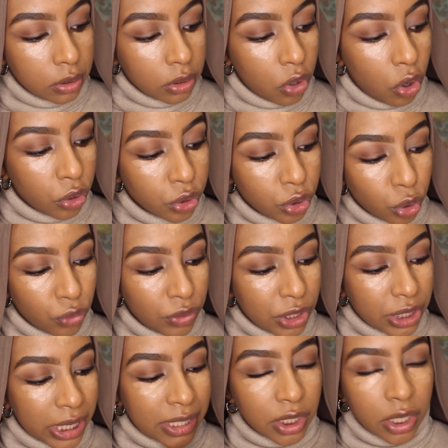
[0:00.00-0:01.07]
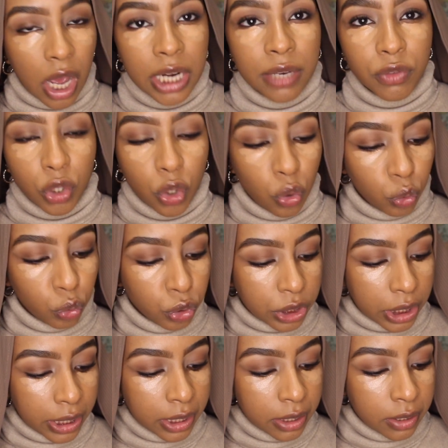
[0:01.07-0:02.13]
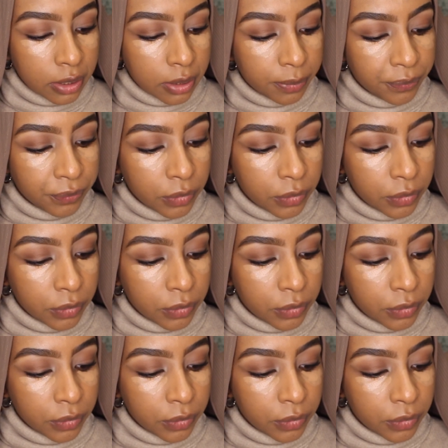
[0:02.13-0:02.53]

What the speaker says: contoury shades, kind of the cool shades,